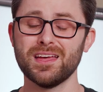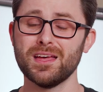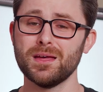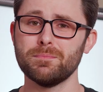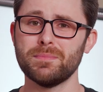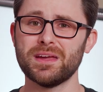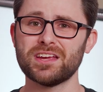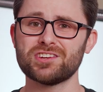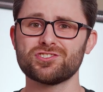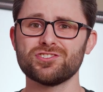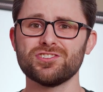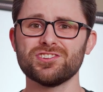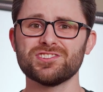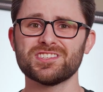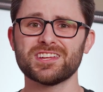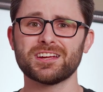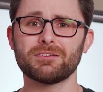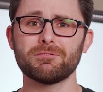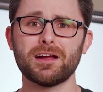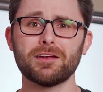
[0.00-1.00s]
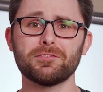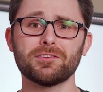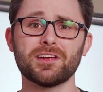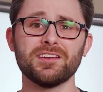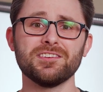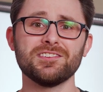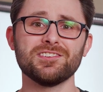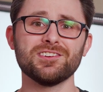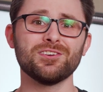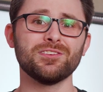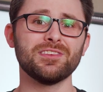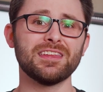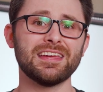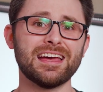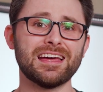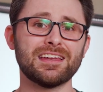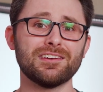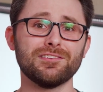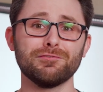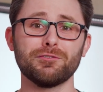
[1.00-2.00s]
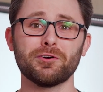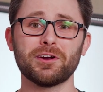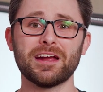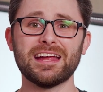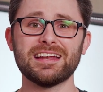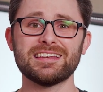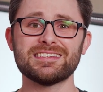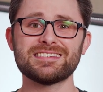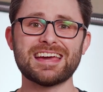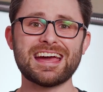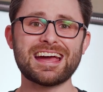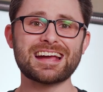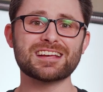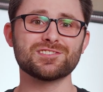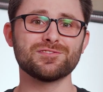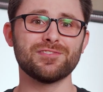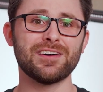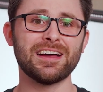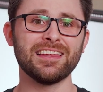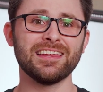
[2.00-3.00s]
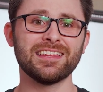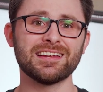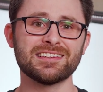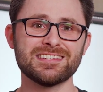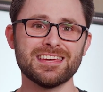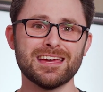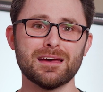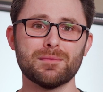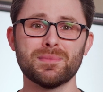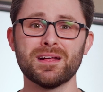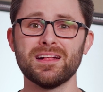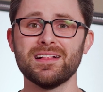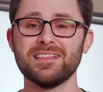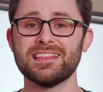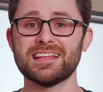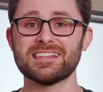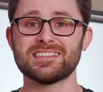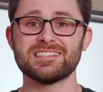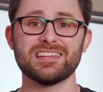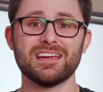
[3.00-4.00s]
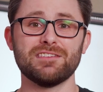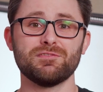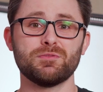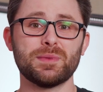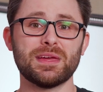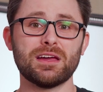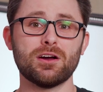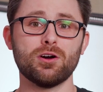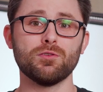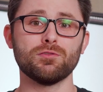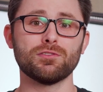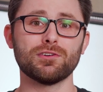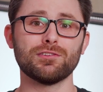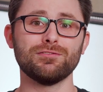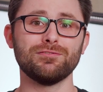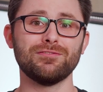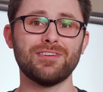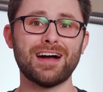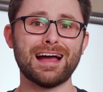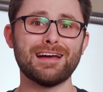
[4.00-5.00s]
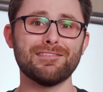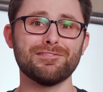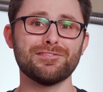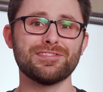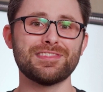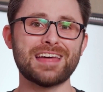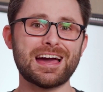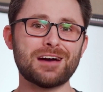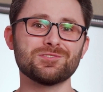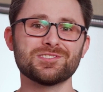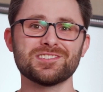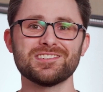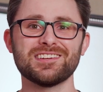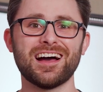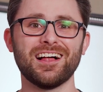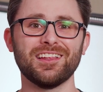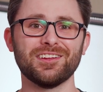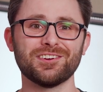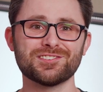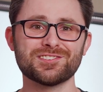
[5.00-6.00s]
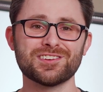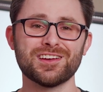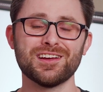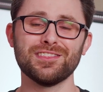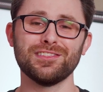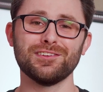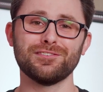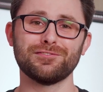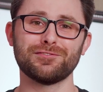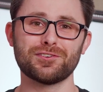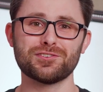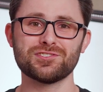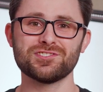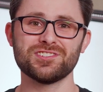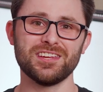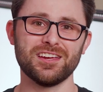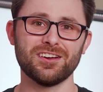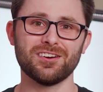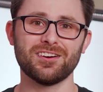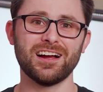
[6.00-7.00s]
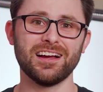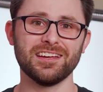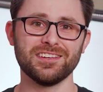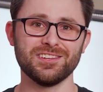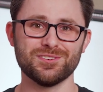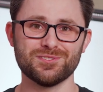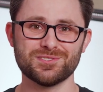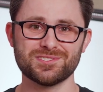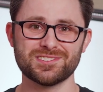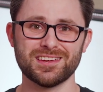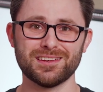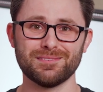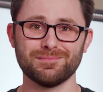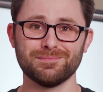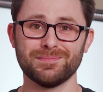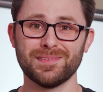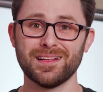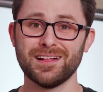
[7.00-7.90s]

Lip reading: Make sure you stick around until the end for a tax filing tip that saved me over $5,000 the first year I used it.